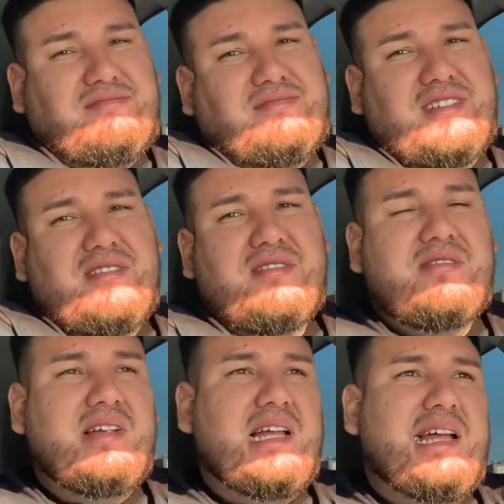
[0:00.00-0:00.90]
you
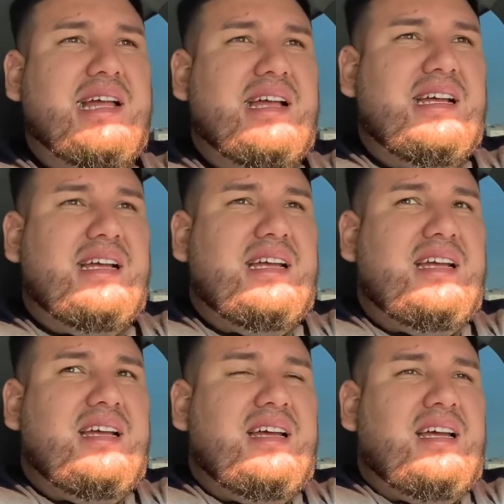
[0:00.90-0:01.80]
know,
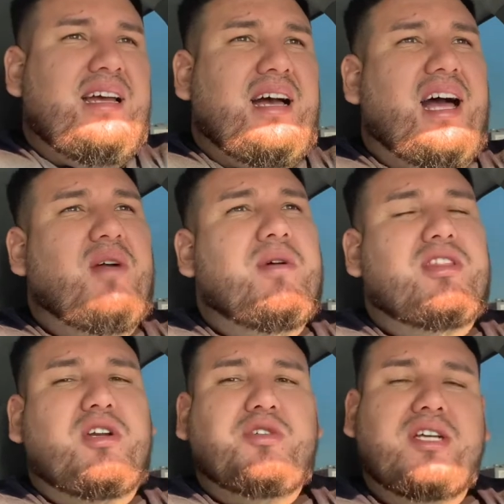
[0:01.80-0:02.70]
I don't want to
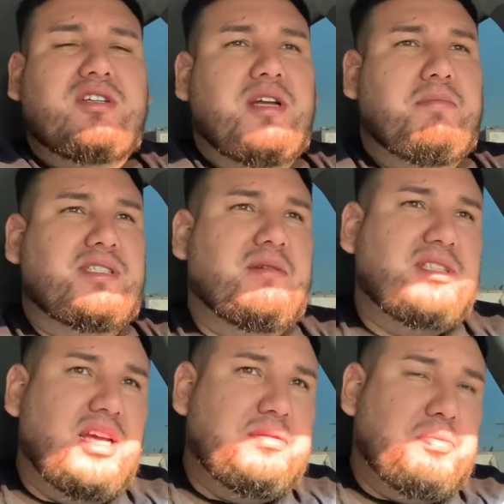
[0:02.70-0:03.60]
throw trash on them, but
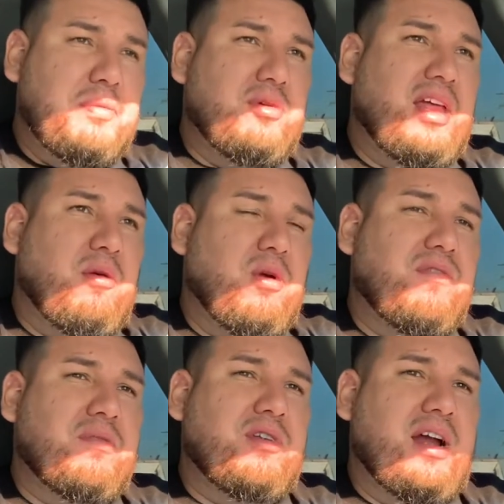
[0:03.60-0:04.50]
sometimes people that work
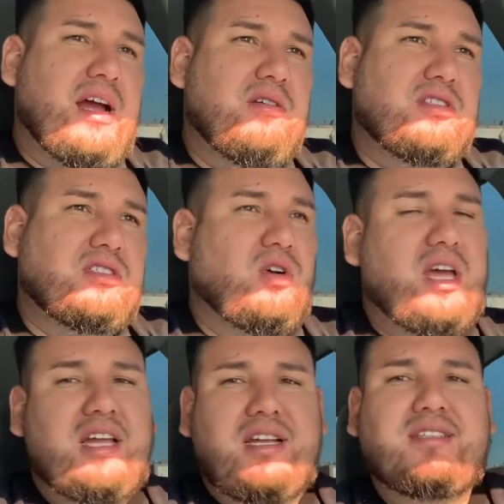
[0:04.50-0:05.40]
from their house,
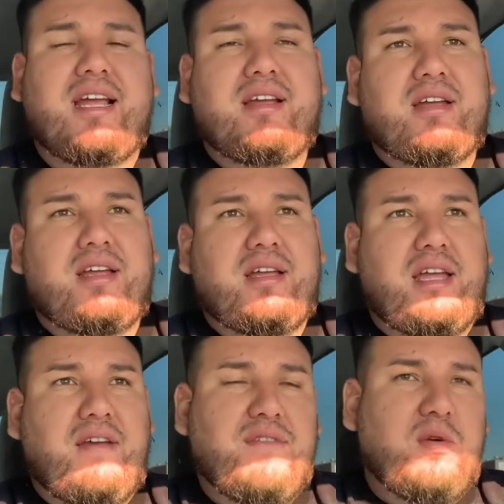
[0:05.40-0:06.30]
okay, it's like
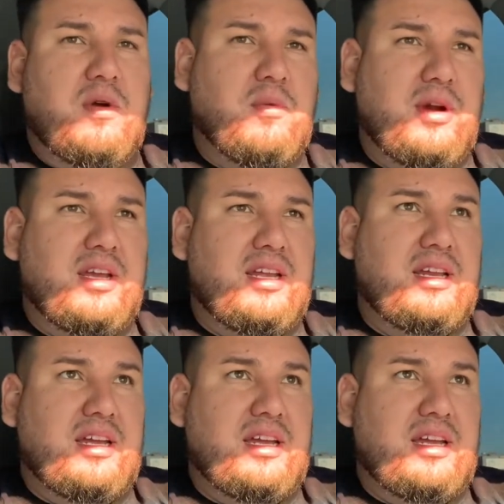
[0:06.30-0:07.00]
if you were working